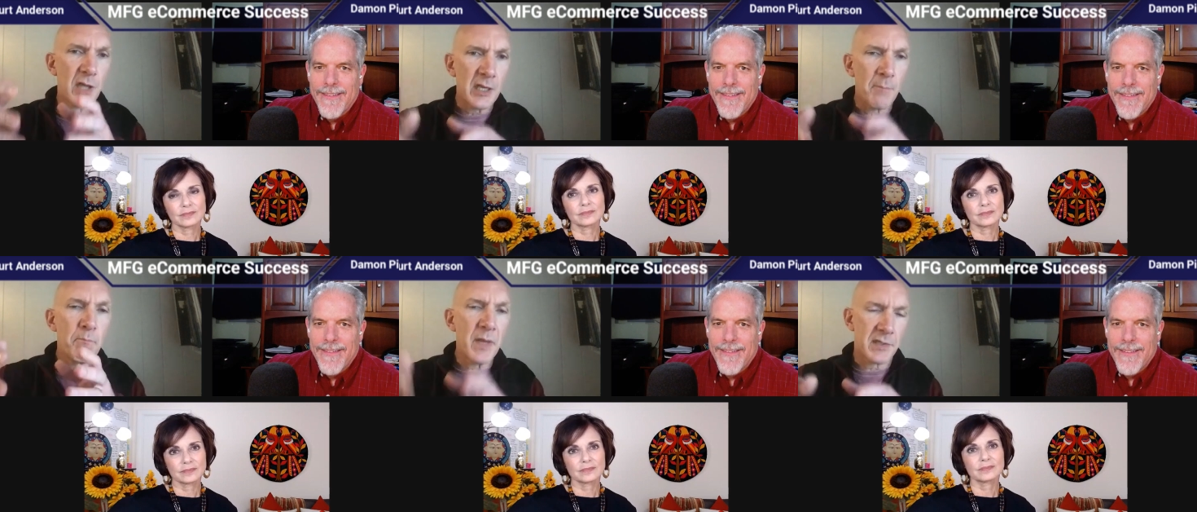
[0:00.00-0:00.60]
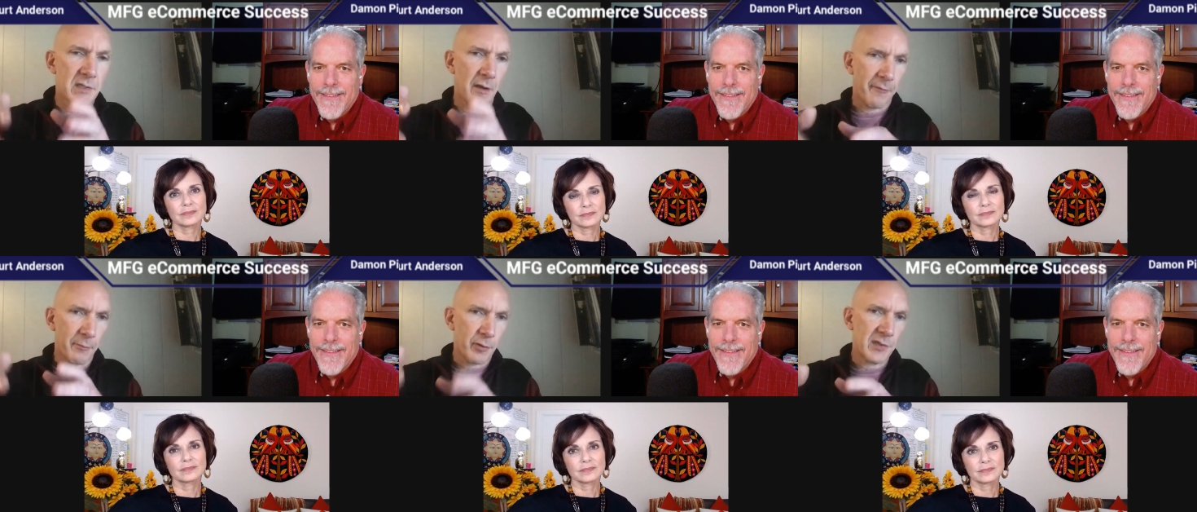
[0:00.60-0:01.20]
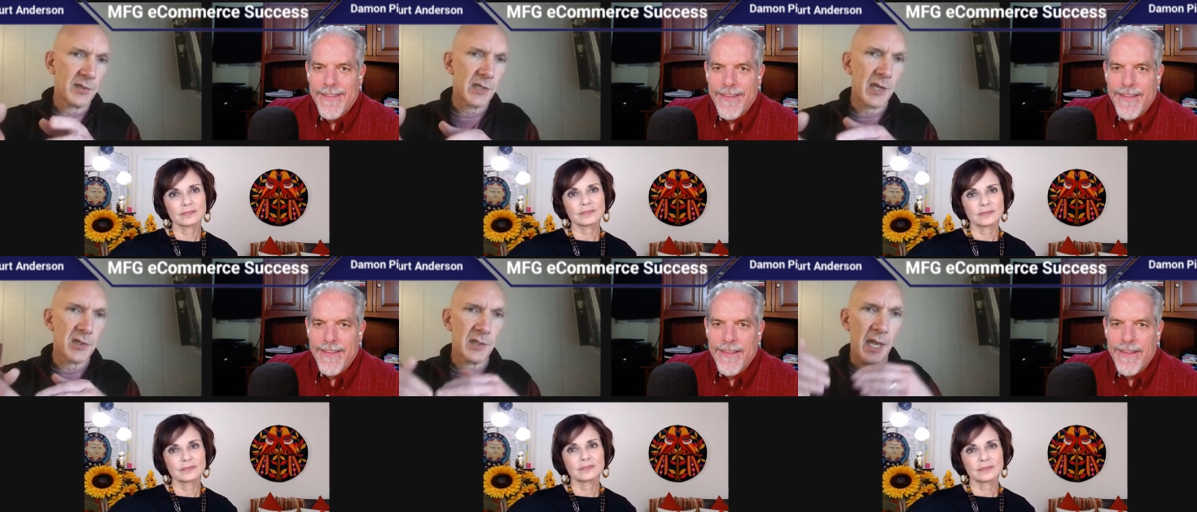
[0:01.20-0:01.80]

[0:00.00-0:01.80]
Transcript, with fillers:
Speaker 1: in the midst of a presentation